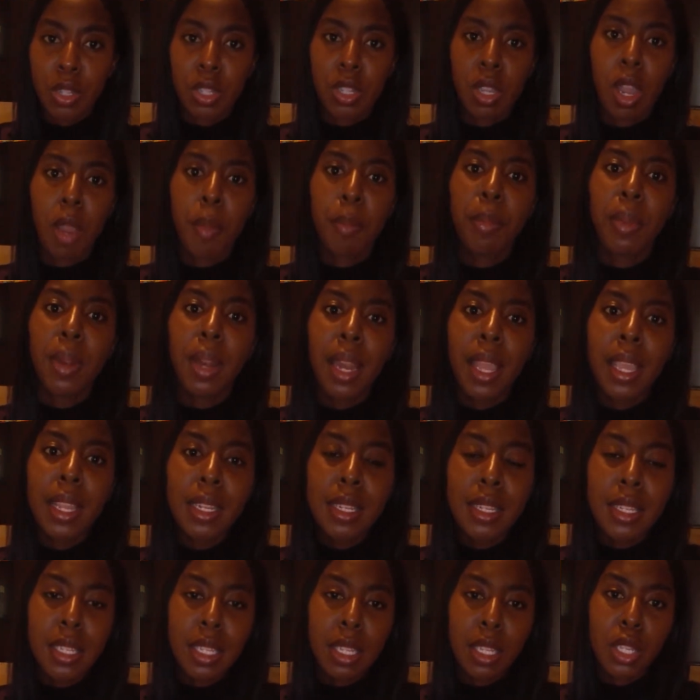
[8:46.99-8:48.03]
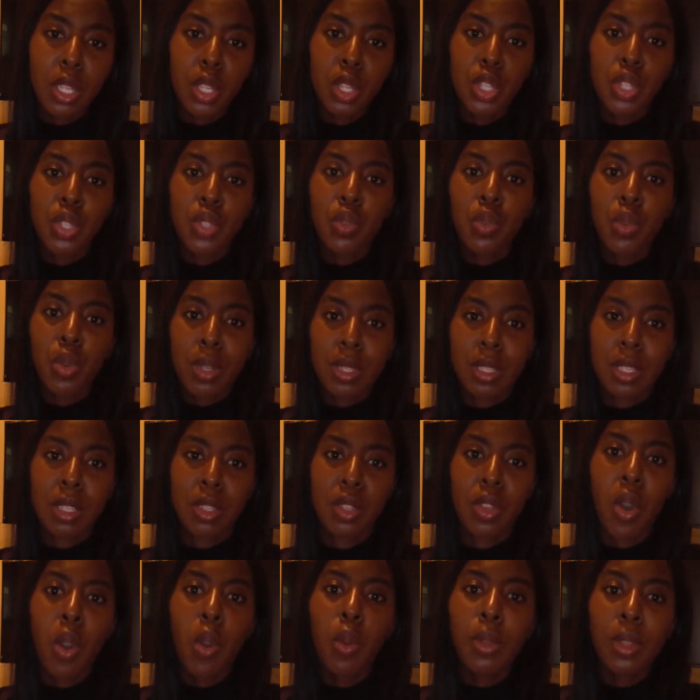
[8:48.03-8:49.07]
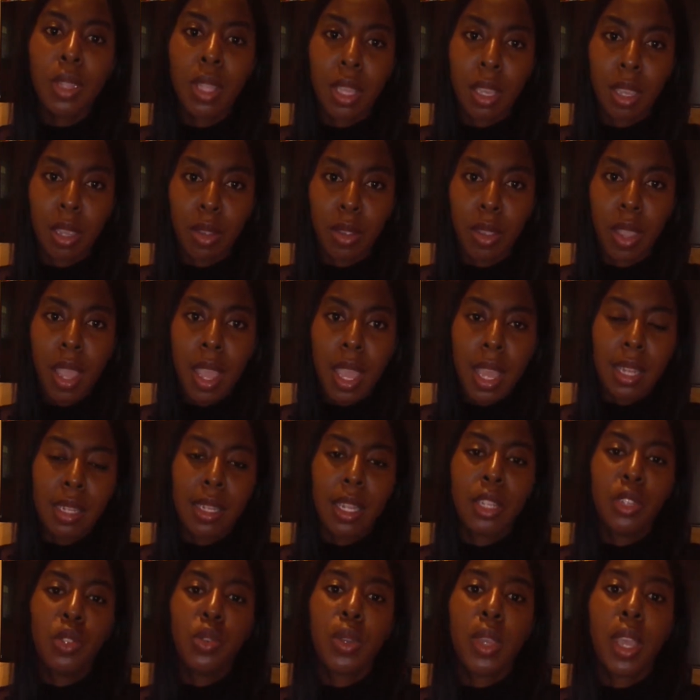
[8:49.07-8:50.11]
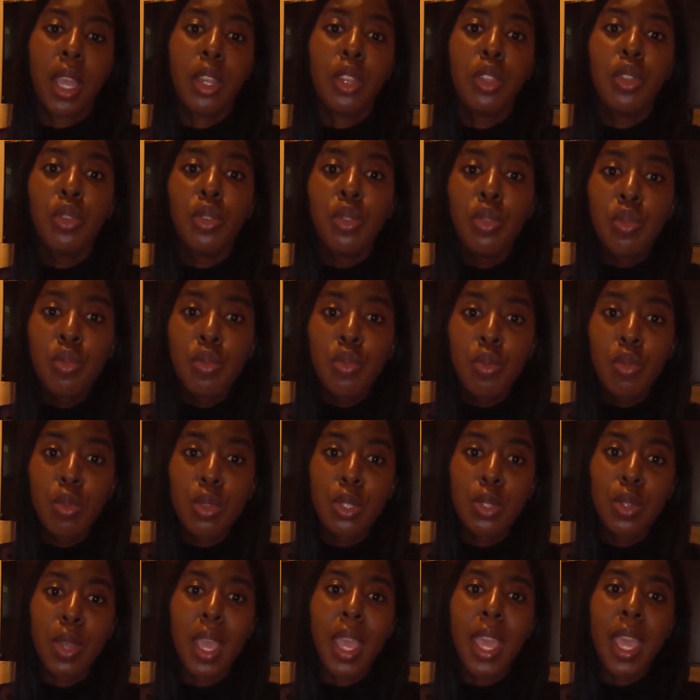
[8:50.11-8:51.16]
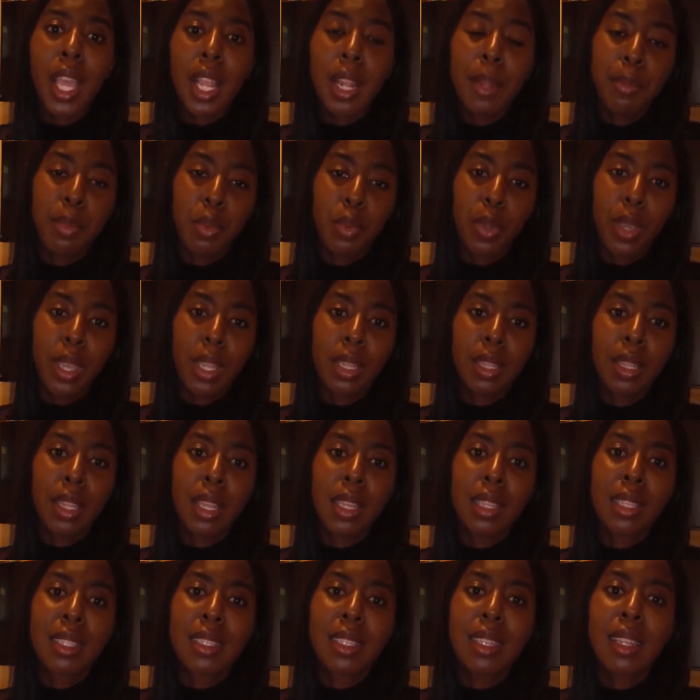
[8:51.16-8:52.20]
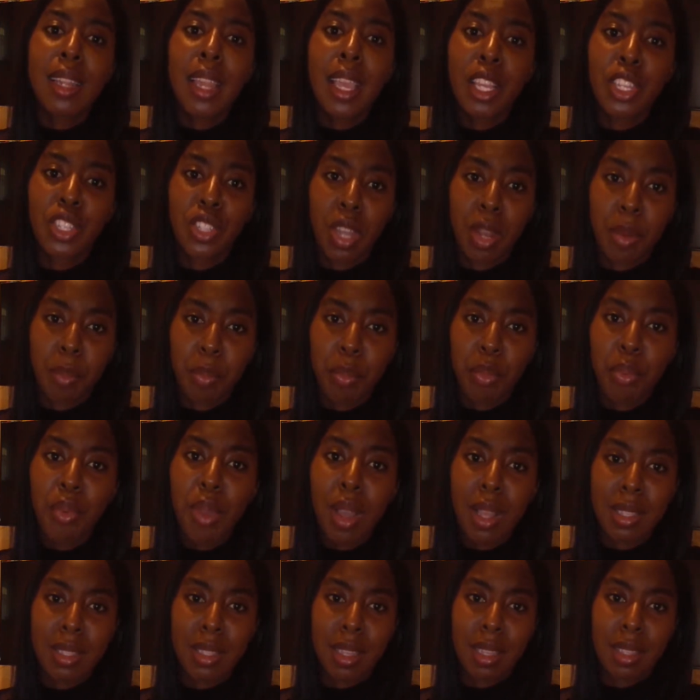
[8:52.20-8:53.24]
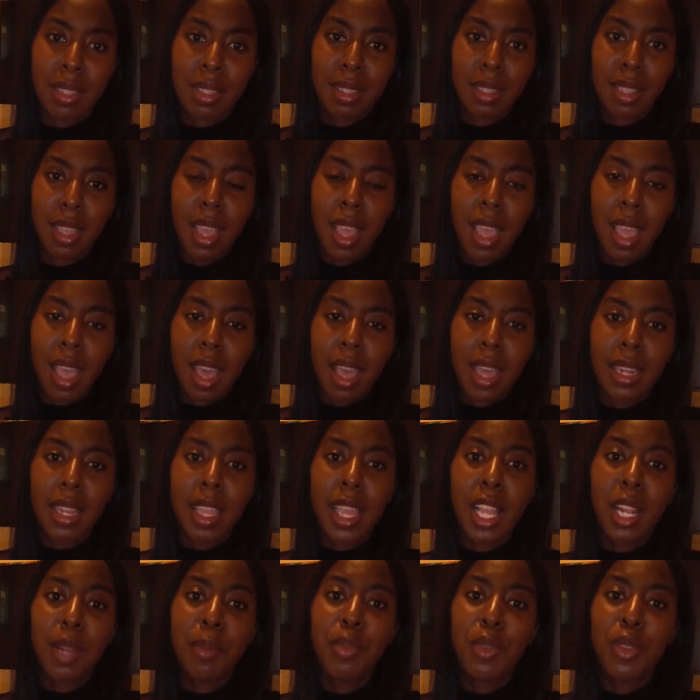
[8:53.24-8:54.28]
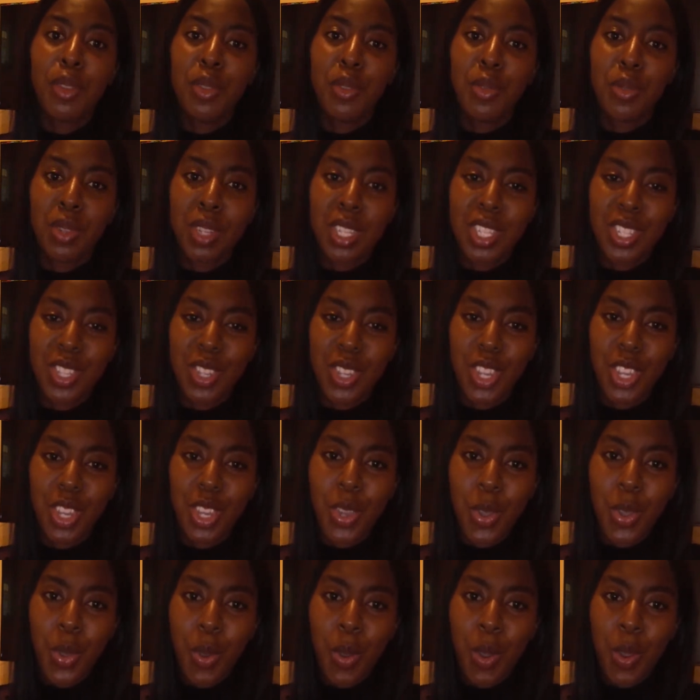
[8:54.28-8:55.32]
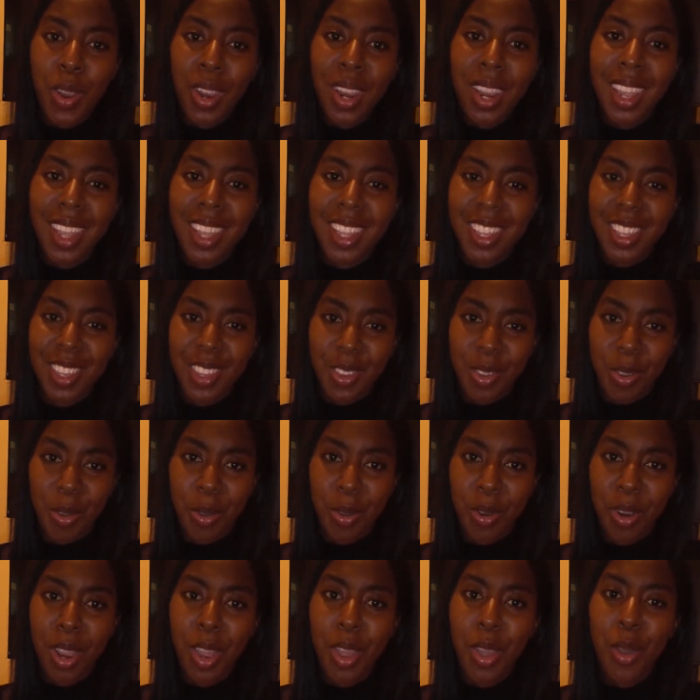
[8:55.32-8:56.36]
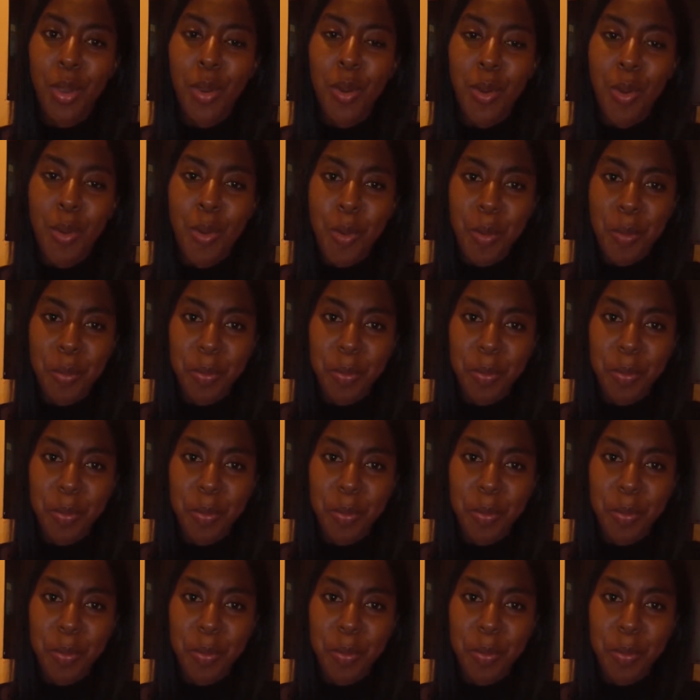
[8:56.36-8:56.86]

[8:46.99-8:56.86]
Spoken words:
There are plenty sources out there that you can use to help you in the selection process and helping you to secure your home.